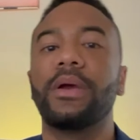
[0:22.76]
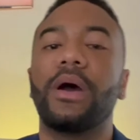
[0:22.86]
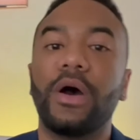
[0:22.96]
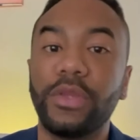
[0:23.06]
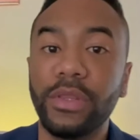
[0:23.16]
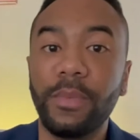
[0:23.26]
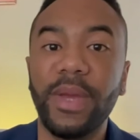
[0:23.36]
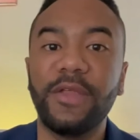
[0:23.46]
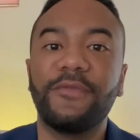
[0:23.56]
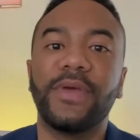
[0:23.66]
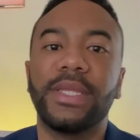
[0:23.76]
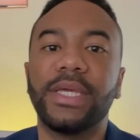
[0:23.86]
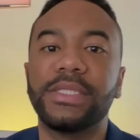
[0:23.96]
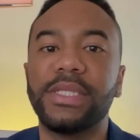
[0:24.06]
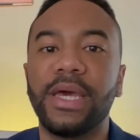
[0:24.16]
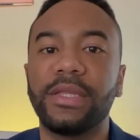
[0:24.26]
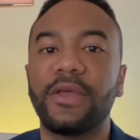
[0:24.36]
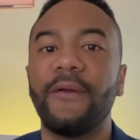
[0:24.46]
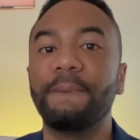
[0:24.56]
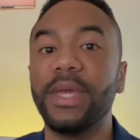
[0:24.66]
Another benefit is that
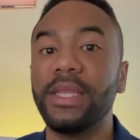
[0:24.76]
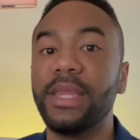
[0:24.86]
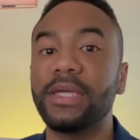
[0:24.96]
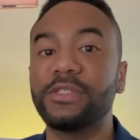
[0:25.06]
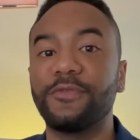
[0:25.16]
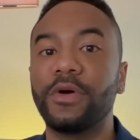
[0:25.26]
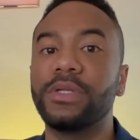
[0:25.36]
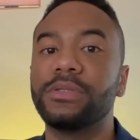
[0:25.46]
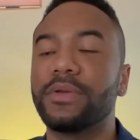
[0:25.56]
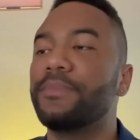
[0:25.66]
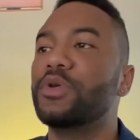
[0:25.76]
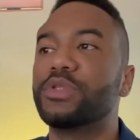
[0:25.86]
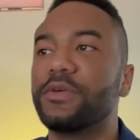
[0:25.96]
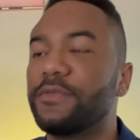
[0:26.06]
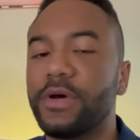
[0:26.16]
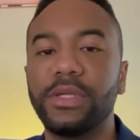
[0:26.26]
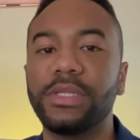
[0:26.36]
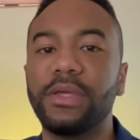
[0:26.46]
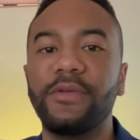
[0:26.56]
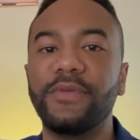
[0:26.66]
index fund, mutual fund,
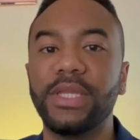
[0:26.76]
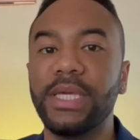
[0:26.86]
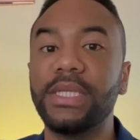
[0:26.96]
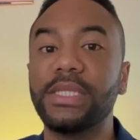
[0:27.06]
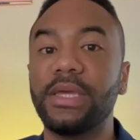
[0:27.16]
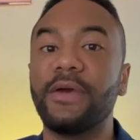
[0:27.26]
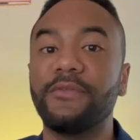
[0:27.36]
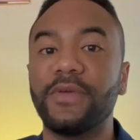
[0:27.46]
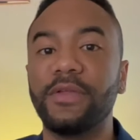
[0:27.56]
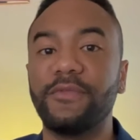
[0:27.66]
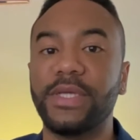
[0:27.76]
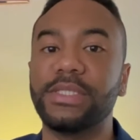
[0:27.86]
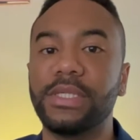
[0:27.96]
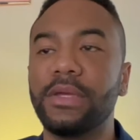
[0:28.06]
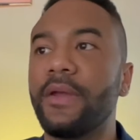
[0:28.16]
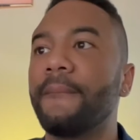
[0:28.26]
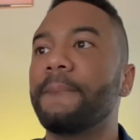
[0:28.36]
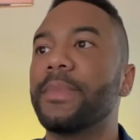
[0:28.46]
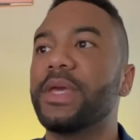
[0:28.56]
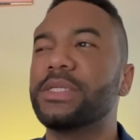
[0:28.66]
even ETF investing
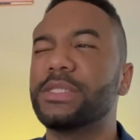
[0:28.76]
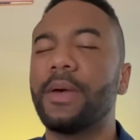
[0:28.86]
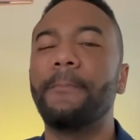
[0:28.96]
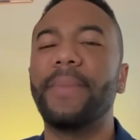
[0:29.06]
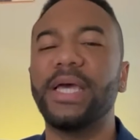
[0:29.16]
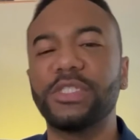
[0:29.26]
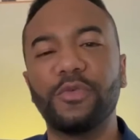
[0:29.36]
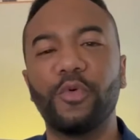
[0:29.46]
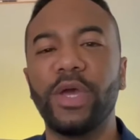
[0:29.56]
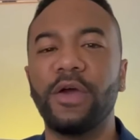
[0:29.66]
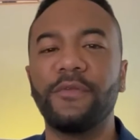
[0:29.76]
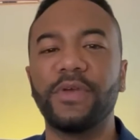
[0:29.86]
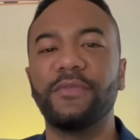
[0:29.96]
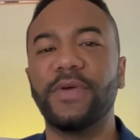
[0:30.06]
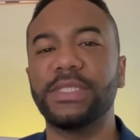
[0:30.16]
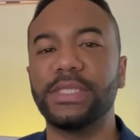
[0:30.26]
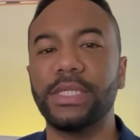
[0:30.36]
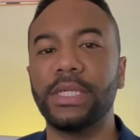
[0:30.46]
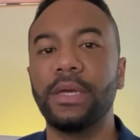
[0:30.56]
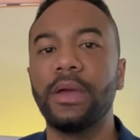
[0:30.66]
is a passive way of investing.
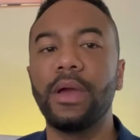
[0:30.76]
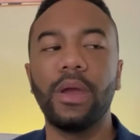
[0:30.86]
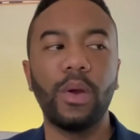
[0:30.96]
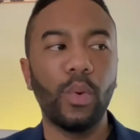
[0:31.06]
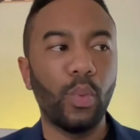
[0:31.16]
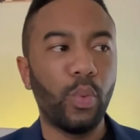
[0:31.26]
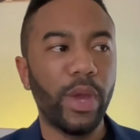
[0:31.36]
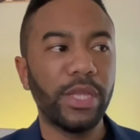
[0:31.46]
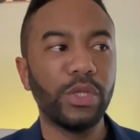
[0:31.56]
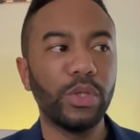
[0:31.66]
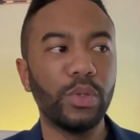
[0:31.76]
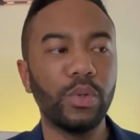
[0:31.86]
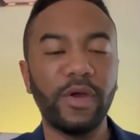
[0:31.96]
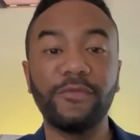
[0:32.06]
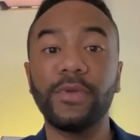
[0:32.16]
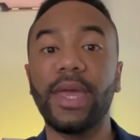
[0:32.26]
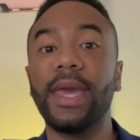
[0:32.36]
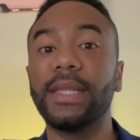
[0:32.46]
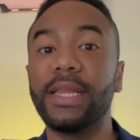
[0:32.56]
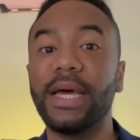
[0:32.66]
When you have to
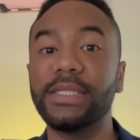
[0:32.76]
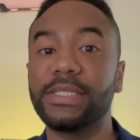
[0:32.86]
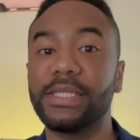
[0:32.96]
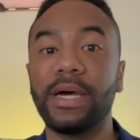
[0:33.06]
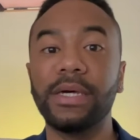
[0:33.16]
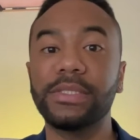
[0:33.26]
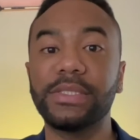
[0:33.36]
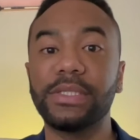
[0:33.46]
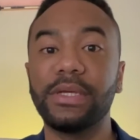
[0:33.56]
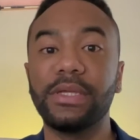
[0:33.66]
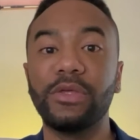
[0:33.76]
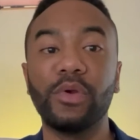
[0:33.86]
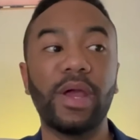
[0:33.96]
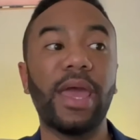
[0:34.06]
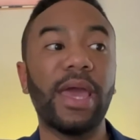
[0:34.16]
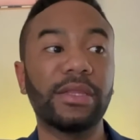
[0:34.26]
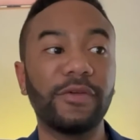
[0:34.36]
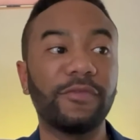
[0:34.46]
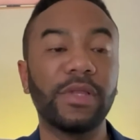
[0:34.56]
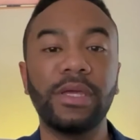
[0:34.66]
analyze stocks, you're
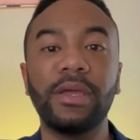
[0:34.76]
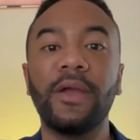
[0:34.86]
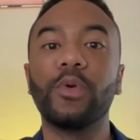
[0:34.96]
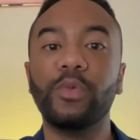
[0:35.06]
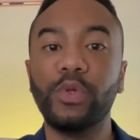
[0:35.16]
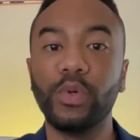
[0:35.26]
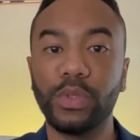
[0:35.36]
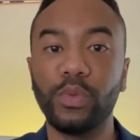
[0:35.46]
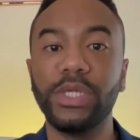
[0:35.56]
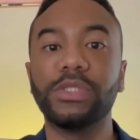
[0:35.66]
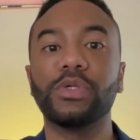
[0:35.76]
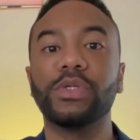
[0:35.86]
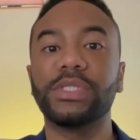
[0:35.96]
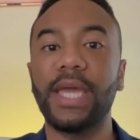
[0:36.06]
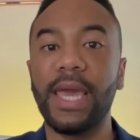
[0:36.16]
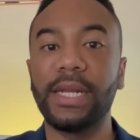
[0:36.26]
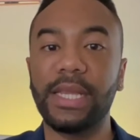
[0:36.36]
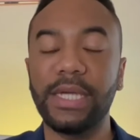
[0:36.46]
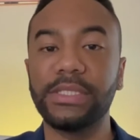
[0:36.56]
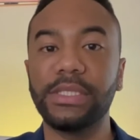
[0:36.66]
actively doing the research,
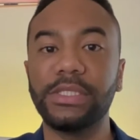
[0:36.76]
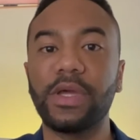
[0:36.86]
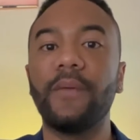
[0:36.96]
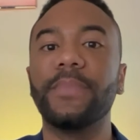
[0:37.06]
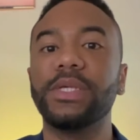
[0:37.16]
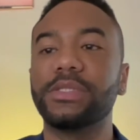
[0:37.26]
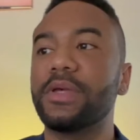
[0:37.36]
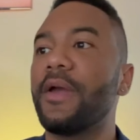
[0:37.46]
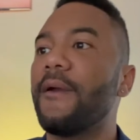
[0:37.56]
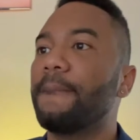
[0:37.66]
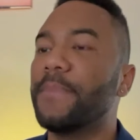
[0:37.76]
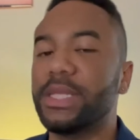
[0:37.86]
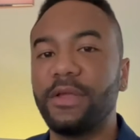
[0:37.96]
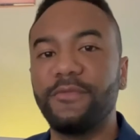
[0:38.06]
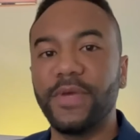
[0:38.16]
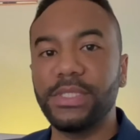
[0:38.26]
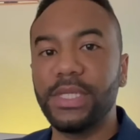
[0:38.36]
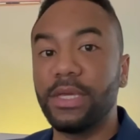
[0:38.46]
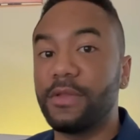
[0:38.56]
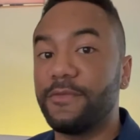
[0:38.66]
analyzing these companies. But investing
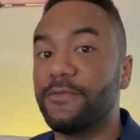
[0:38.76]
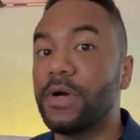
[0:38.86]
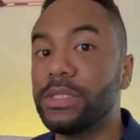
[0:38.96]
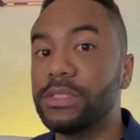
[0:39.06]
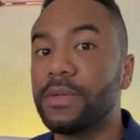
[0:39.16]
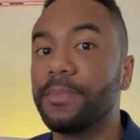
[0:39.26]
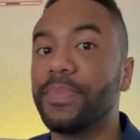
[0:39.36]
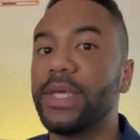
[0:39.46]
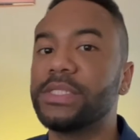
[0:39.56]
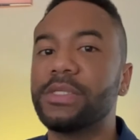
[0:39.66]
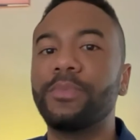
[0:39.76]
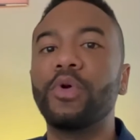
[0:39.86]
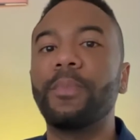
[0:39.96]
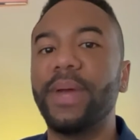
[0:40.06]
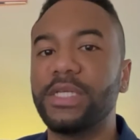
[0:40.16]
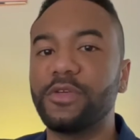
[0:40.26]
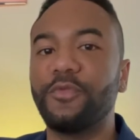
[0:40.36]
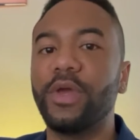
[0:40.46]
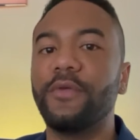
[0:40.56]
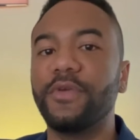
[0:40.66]
in a fund, it's a more passive
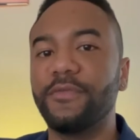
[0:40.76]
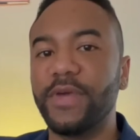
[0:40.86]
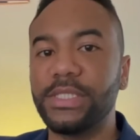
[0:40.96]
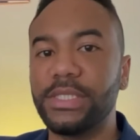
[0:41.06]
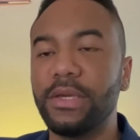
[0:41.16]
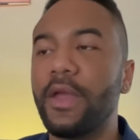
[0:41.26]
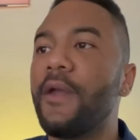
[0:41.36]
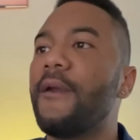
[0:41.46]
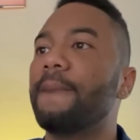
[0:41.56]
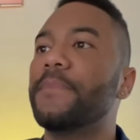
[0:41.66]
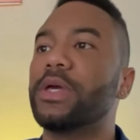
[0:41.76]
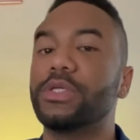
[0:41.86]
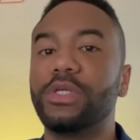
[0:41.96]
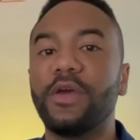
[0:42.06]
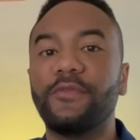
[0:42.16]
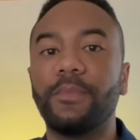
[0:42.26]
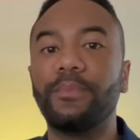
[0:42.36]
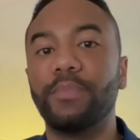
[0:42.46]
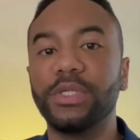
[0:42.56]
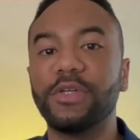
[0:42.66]
way of investing because you have a
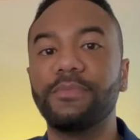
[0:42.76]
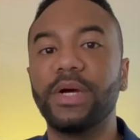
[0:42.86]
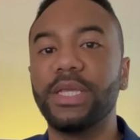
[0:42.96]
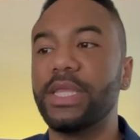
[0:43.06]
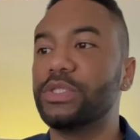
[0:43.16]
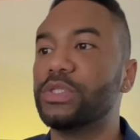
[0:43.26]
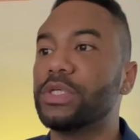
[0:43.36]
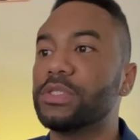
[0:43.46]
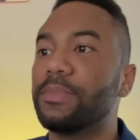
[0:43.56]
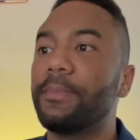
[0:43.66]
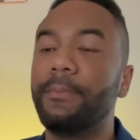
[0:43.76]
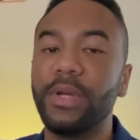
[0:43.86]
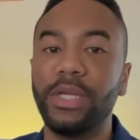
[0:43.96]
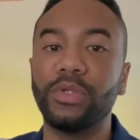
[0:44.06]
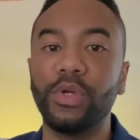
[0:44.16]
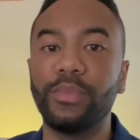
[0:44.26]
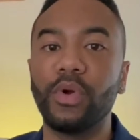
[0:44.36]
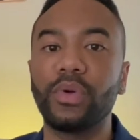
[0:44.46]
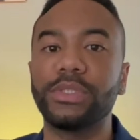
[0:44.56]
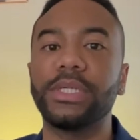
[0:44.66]
bunch of money that you just put into your
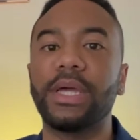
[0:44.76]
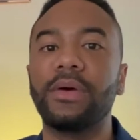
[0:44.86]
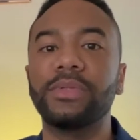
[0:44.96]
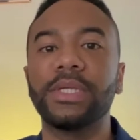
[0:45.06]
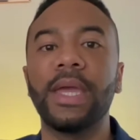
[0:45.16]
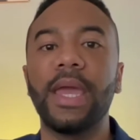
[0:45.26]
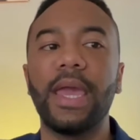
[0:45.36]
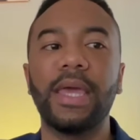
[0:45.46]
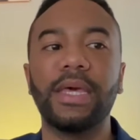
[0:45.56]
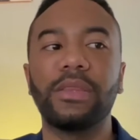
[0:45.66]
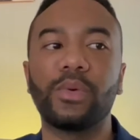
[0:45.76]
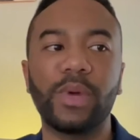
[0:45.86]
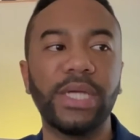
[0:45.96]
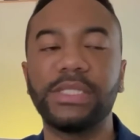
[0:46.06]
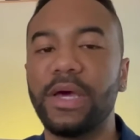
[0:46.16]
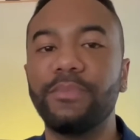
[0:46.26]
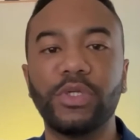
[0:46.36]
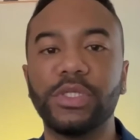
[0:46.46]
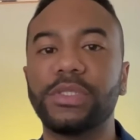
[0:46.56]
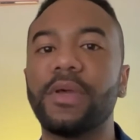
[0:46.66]
brokerage account, and at the right time, you
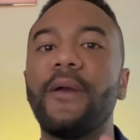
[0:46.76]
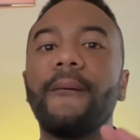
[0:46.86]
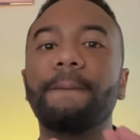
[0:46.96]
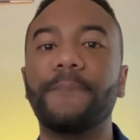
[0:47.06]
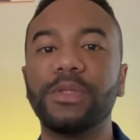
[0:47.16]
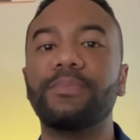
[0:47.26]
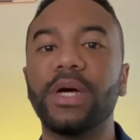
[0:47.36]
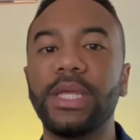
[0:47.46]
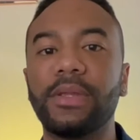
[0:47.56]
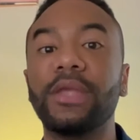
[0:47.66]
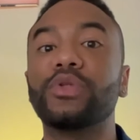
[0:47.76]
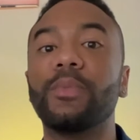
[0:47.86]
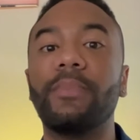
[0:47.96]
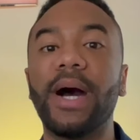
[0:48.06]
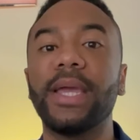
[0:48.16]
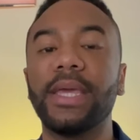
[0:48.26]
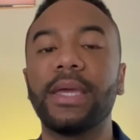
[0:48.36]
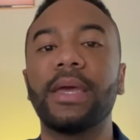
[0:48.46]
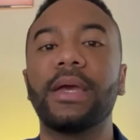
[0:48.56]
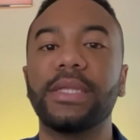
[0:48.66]
just put money into buying
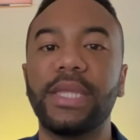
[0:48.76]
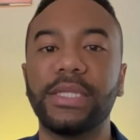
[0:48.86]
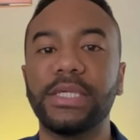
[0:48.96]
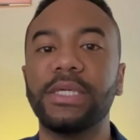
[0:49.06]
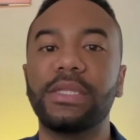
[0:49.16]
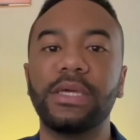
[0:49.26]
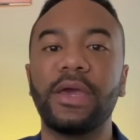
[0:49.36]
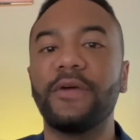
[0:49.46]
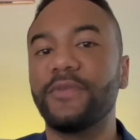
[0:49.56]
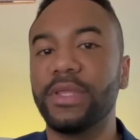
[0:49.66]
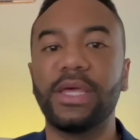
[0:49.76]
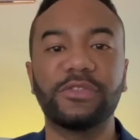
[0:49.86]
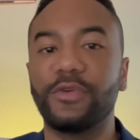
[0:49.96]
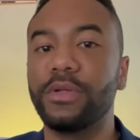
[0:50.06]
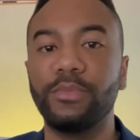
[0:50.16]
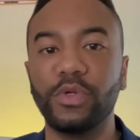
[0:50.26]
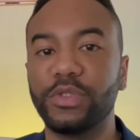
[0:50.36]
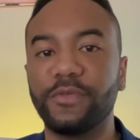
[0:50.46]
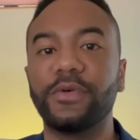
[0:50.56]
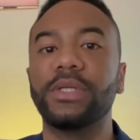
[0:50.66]
that ETF, index fund, mutual
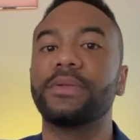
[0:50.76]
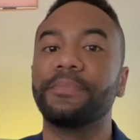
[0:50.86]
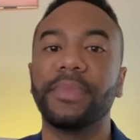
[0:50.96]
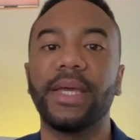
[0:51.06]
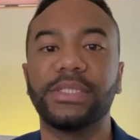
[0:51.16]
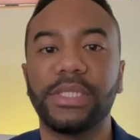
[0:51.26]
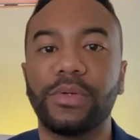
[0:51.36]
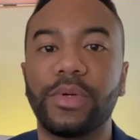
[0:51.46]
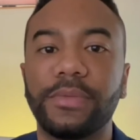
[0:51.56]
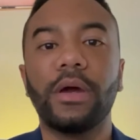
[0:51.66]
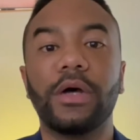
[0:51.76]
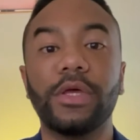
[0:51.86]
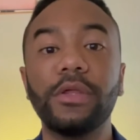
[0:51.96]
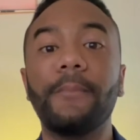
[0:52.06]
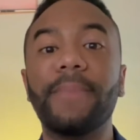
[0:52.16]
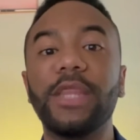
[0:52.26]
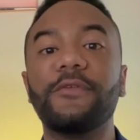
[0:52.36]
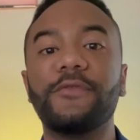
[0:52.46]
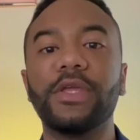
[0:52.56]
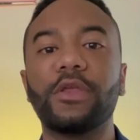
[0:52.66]
fund, etc. Another
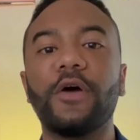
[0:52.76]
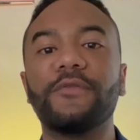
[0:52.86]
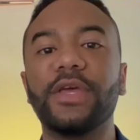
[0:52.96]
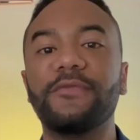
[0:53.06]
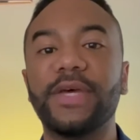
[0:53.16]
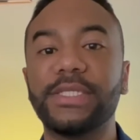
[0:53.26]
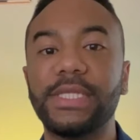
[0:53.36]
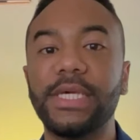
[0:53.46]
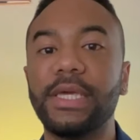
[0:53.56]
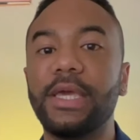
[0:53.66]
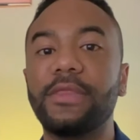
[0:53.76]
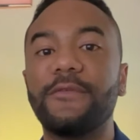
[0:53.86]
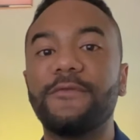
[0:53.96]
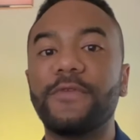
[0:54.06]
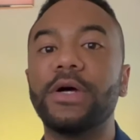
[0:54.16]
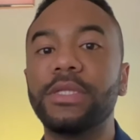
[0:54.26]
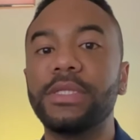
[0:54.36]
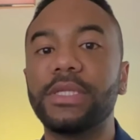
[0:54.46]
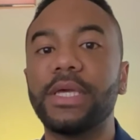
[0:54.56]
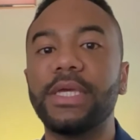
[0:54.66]
benefit of investing in a fund
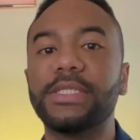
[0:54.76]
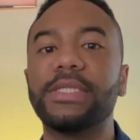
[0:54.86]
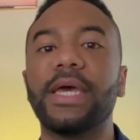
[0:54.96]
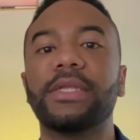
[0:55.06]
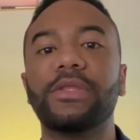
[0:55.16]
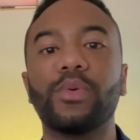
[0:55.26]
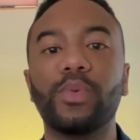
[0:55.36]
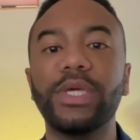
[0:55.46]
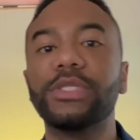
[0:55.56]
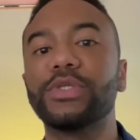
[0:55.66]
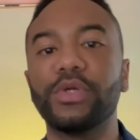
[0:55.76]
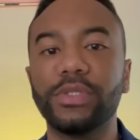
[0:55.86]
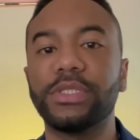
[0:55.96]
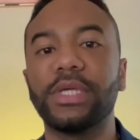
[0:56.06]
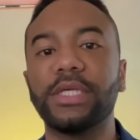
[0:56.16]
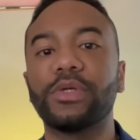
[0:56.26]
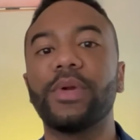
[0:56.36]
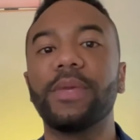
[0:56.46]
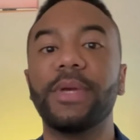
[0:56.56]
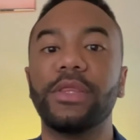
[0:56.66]
is that the research has
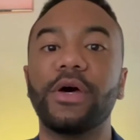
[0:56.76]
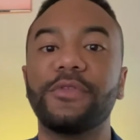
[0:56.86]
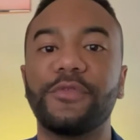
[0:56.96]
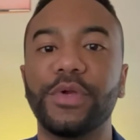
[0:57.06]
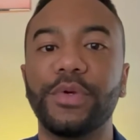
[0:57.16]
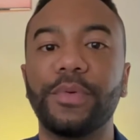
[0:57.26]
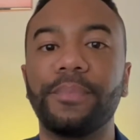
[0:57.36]
already been done for you.